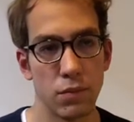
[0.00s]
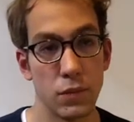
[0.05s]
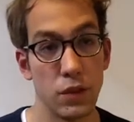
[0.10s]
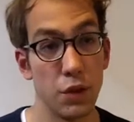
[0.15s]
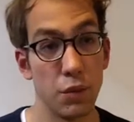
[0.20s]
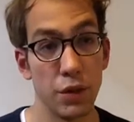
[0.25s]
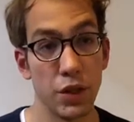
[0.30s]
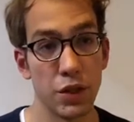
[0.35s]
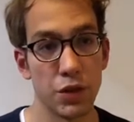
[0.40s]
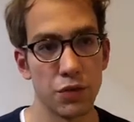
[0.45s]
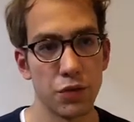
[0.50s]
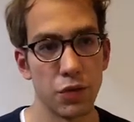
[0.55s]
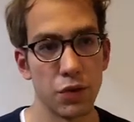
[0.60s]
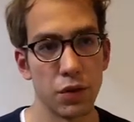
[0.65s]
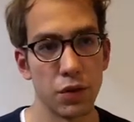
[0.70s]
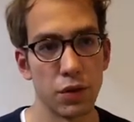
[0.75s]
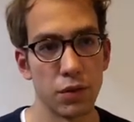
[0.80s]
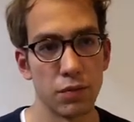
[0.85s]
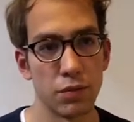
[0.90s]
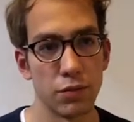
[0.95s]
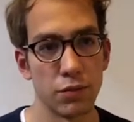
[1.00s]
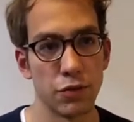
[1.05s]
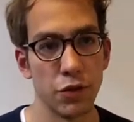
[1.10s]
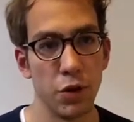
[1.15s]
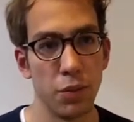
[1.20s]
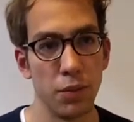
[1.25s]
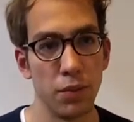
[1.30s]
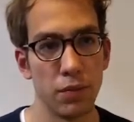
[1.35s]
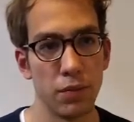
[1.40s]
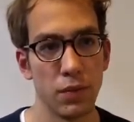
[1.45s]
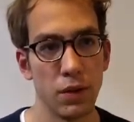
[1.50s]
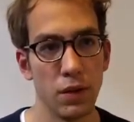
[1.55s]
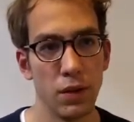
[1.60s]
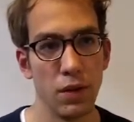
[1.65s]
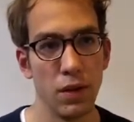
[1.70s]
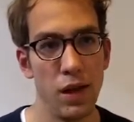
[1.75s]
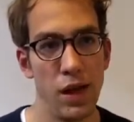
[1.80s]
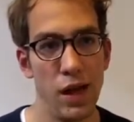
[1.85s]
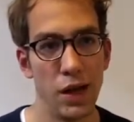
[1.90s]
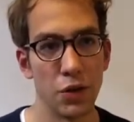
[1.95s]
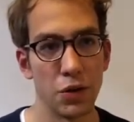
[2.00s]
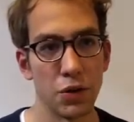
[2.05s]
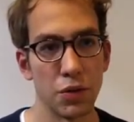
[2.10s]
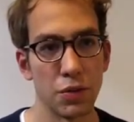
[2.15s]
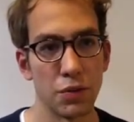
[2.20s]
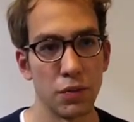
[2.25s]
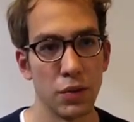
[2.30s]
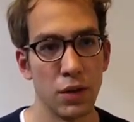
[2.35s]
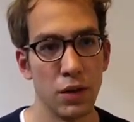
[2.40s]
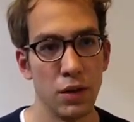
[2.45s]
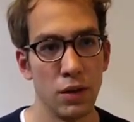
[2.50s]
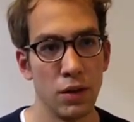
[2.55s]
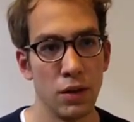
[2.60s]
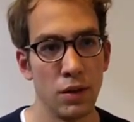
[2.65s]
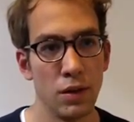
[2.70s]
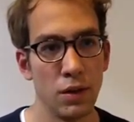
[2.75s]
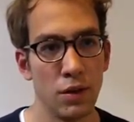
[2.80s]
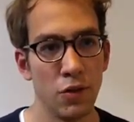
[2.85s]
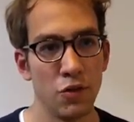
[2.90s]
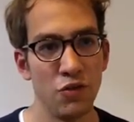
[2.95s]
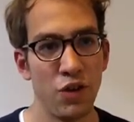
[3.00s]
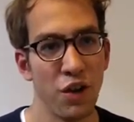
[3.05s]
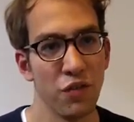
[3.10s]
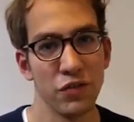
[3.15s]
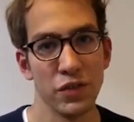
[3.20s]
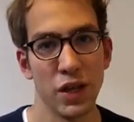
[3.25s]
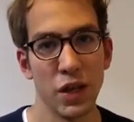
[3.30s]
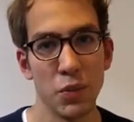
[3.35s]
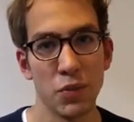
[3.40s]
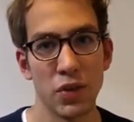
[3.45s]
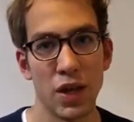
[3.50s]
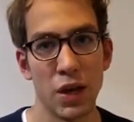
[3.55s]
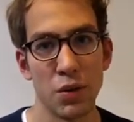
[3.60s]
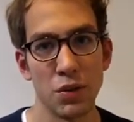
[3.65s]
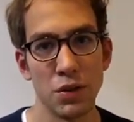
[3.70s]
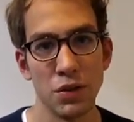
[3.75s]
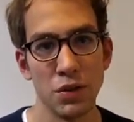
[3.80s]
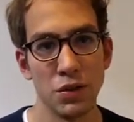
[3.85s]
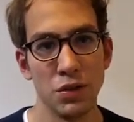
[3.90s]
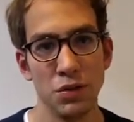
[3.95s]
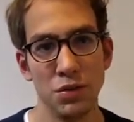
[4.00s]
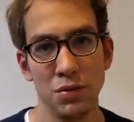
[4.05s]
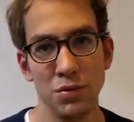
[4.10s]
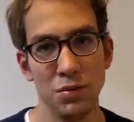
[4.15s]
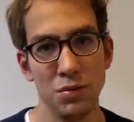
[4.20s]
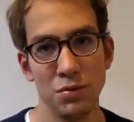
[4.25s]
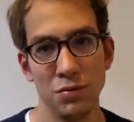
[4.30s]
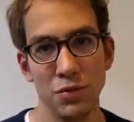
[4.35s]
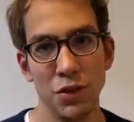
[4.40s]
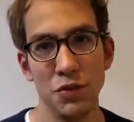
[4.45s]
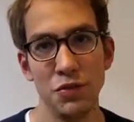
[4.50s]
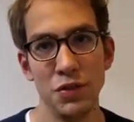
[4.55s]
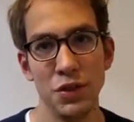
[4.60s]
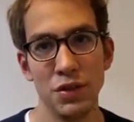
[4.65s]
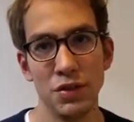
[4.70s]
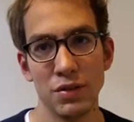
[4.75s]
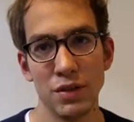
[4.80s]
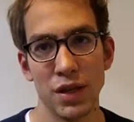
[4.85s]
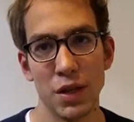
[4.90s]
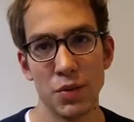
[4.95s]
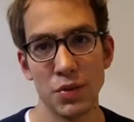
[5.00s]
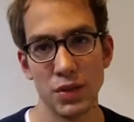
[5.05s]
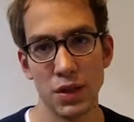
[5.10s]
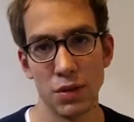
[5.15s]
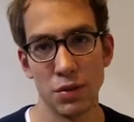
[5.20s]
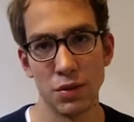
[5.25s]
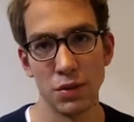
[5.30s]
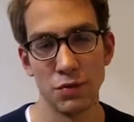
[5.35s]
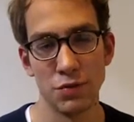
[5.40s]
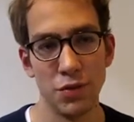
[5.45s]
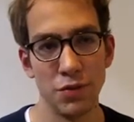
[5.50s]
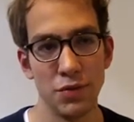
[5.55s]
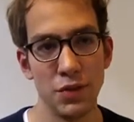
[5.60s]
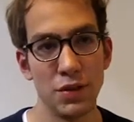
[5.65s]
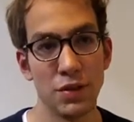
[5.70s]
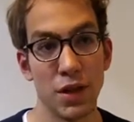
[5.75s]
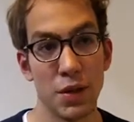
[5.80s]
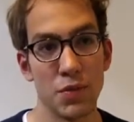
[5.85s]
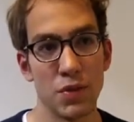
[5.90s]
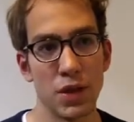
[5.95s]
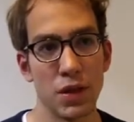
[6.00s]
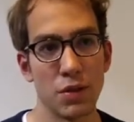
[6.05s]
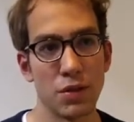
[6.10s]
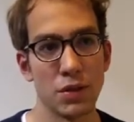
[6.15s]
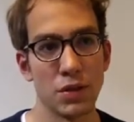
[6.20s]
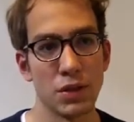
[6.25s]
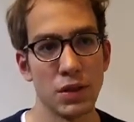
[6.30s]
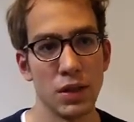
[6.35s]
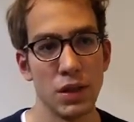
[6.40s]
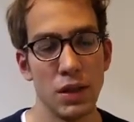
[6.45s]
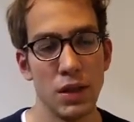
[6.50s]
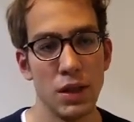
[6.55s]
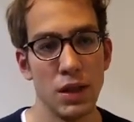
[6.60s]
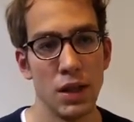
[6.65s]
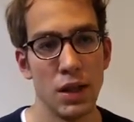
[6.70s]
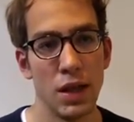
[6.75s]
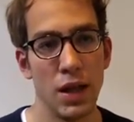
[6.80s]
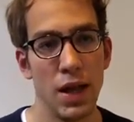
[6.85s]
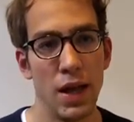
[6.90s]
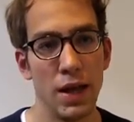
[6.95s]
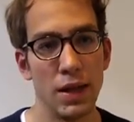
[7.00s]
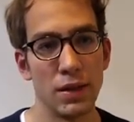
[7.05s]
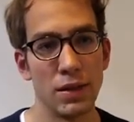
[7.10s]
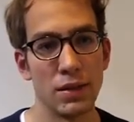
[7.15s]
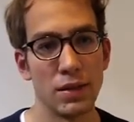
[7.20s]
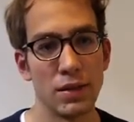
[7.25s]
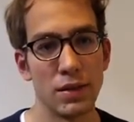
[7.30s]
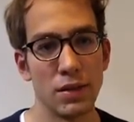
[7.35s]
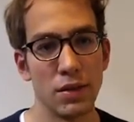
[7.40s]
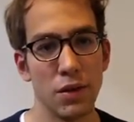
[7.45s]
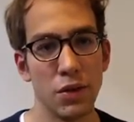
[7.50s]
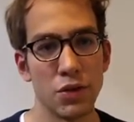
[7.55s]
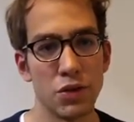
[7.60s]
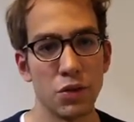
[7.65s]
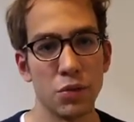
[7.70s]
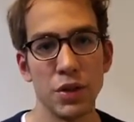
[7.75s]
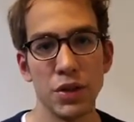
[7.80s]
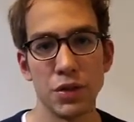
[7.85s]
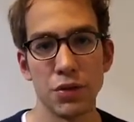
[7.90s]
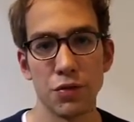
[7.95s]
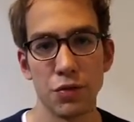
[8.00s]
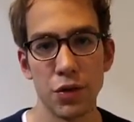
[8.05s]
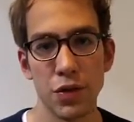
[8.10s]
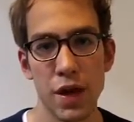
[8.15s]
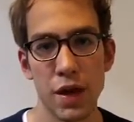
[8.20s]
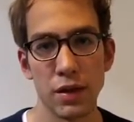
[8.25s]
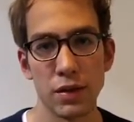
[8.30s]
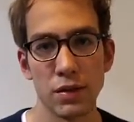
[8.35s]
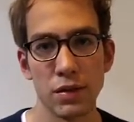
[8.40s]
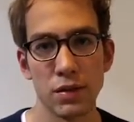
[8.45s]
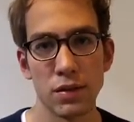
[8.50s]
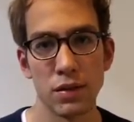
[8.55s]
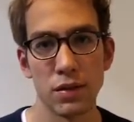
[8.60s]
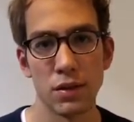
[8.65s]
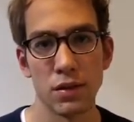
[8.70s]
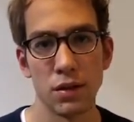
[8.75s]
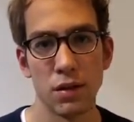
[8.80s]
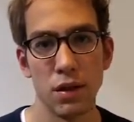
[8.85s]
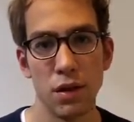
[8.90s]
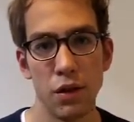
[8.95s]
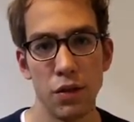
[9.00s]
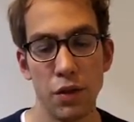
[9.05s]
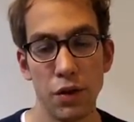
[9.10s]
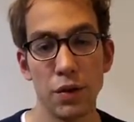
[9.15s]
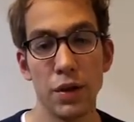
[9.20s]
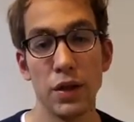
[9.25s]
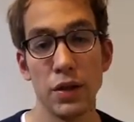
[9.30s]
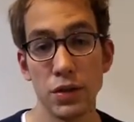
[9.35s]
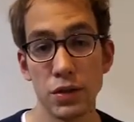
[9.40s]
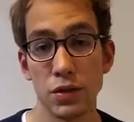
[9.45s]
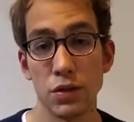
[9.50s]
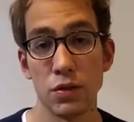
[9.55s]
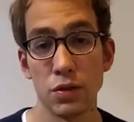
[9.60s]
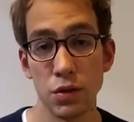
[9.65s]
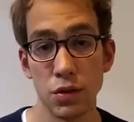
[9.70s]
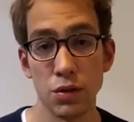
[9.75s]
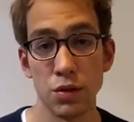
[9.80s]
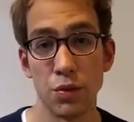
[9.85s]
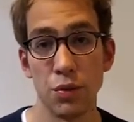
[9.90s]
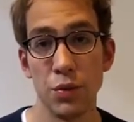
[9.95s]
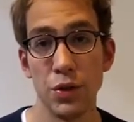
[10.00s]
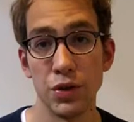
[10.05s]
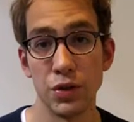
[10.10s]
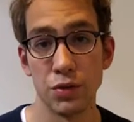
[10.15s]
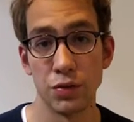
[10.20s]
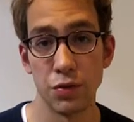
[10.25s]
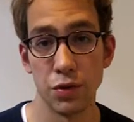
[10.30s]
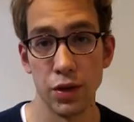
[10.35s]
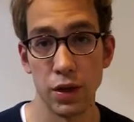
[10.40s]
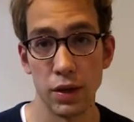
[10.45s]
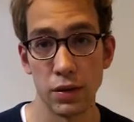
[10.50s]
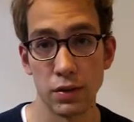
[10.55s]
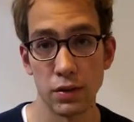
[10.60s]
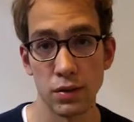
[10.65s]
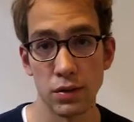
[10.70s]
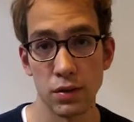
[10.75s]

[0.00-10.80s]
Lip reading: They range from, I don't know, 5 times hours to 15 times hours, 50 times hours. And there's no reason for that. There is no reason for that.